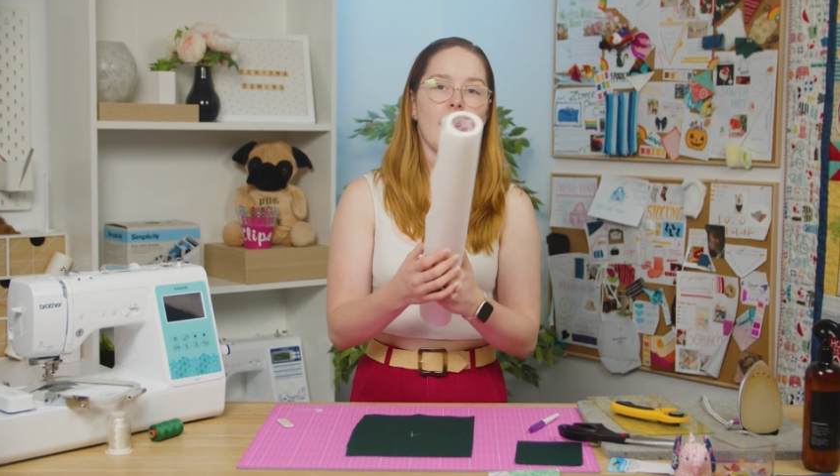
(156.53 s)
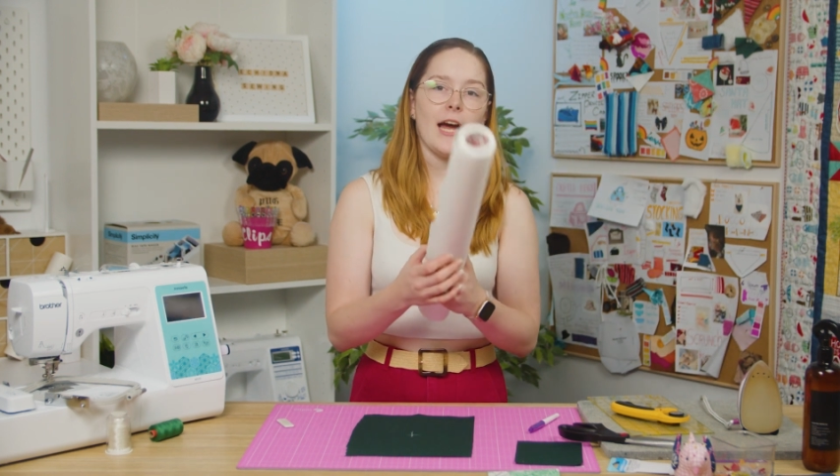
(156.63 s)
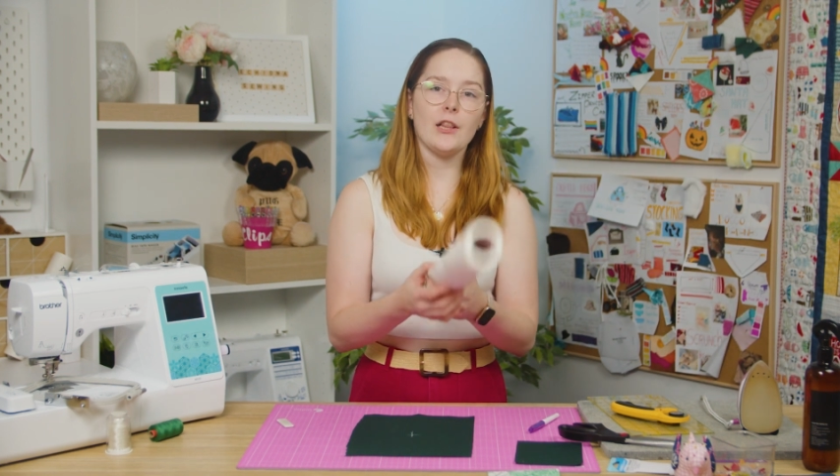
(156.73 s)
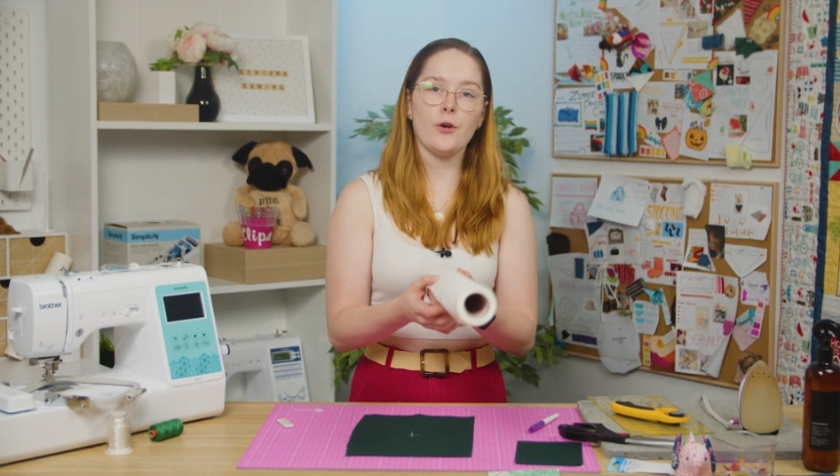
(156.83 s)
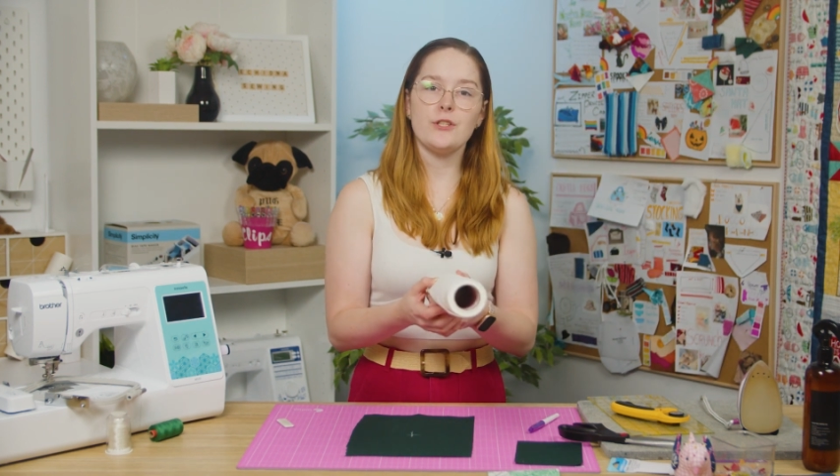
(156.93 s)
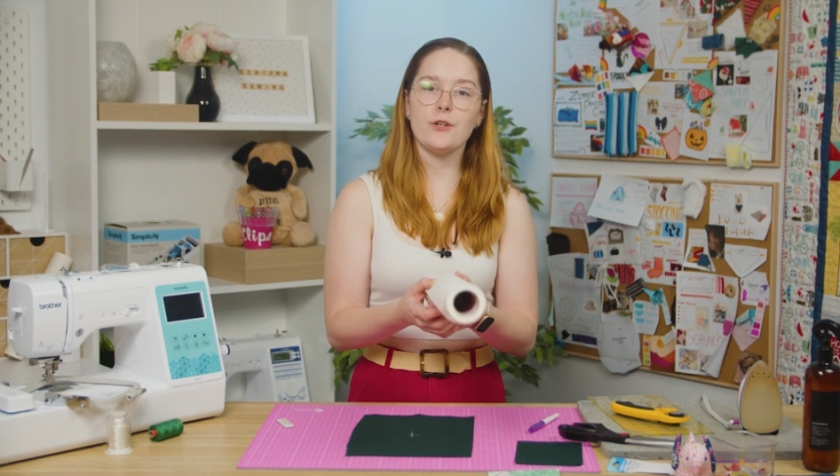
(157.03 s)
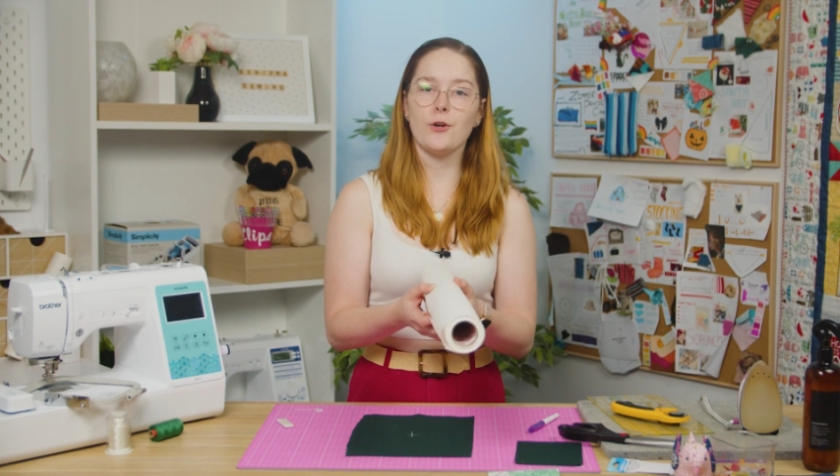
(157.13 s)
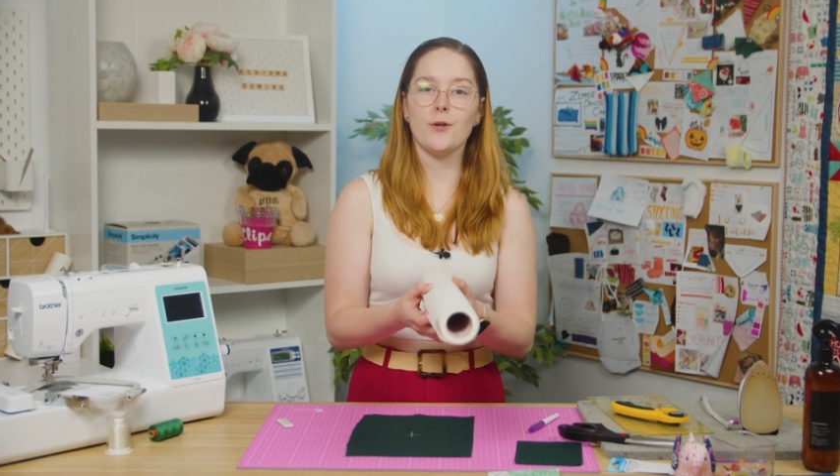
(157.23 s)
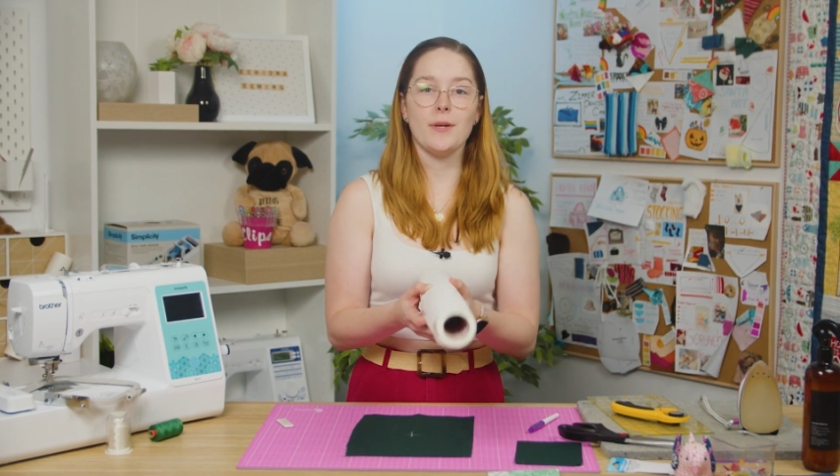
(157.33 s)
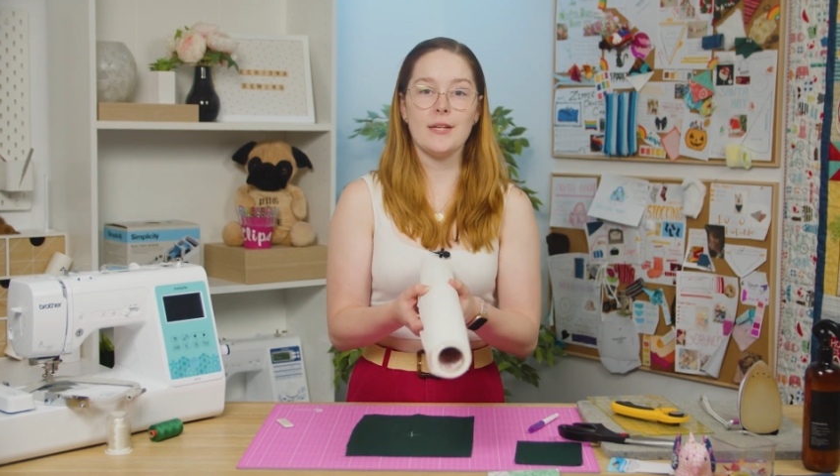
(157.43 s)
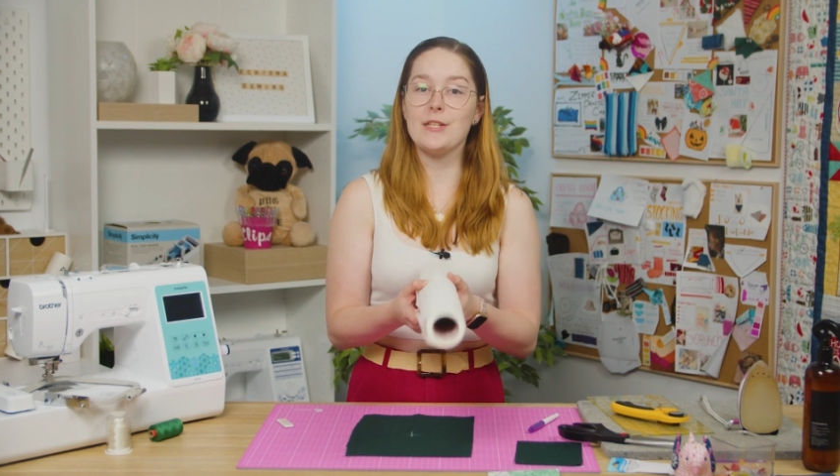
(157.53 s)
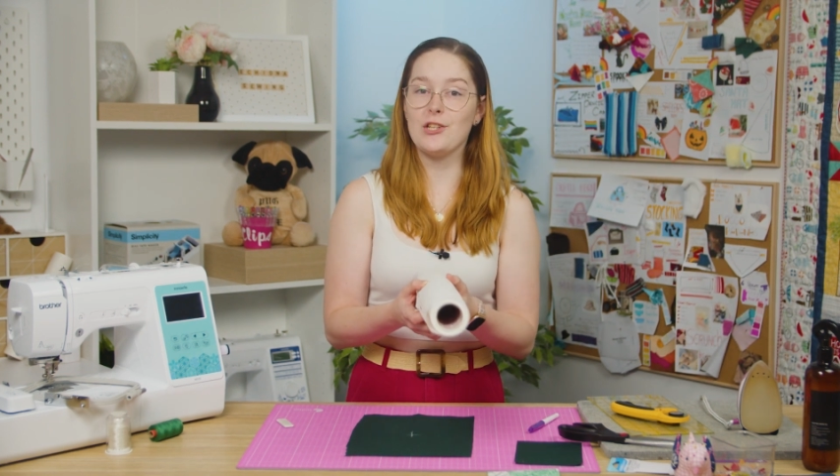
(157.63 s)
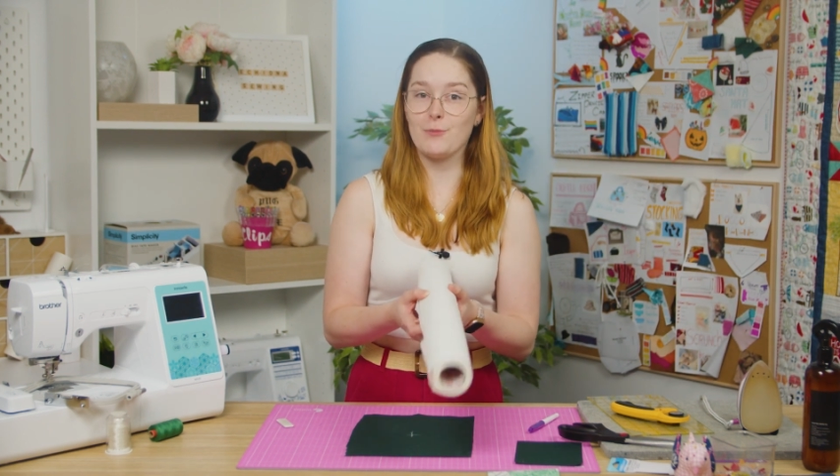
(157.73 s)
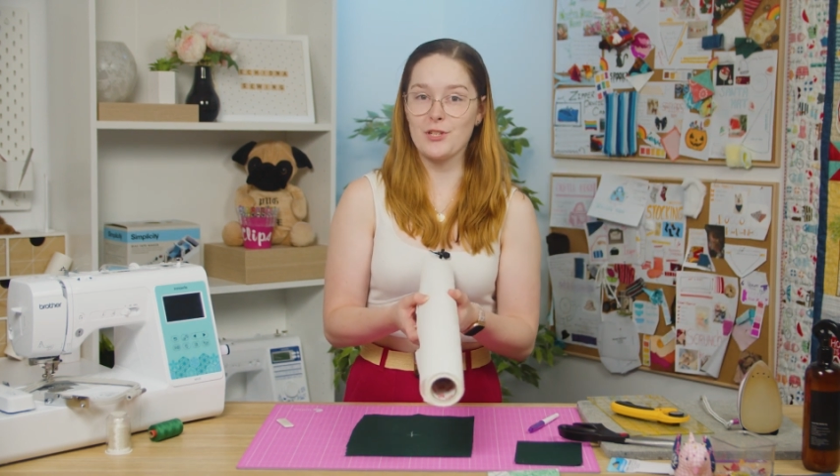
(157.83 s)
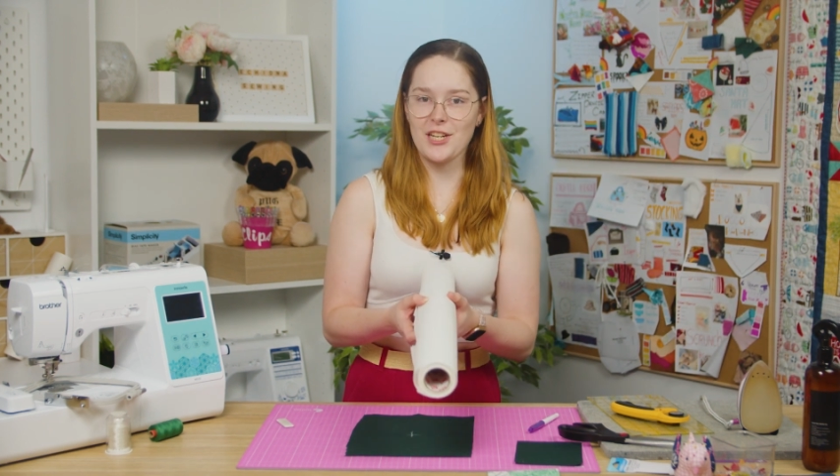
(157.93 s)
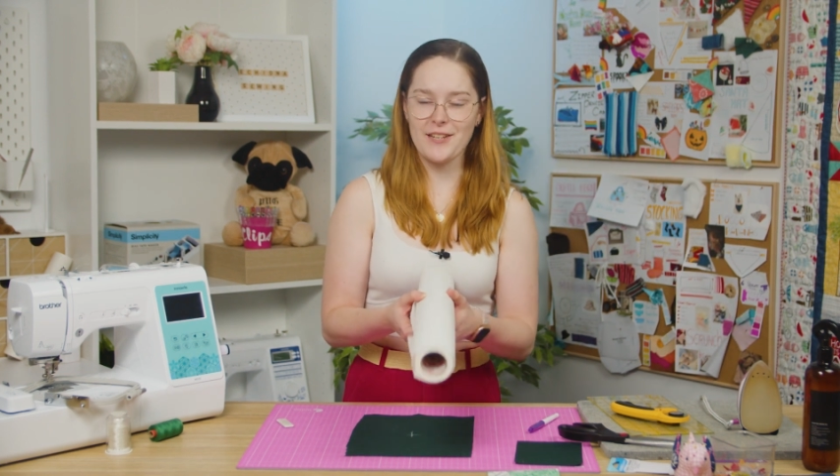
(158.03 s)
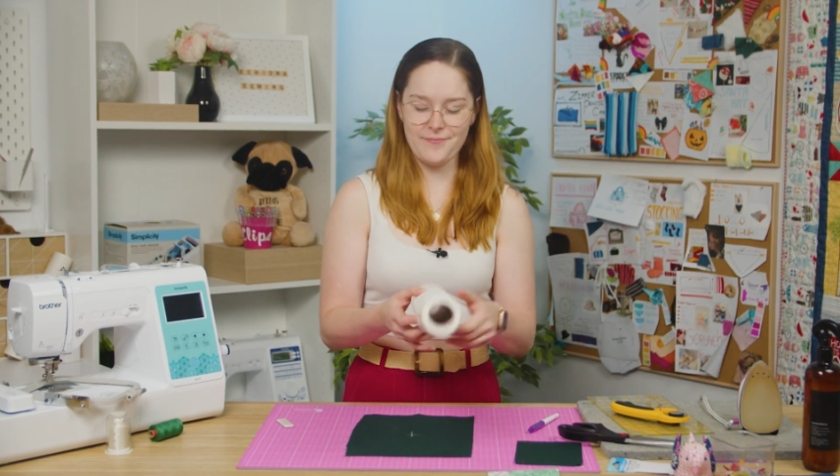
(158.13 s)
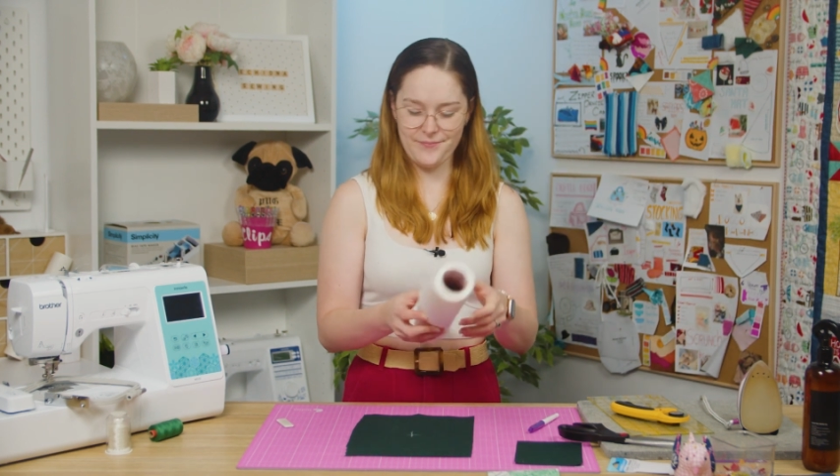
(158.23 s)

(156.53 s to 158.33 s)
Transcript: and load your hoop into your machine.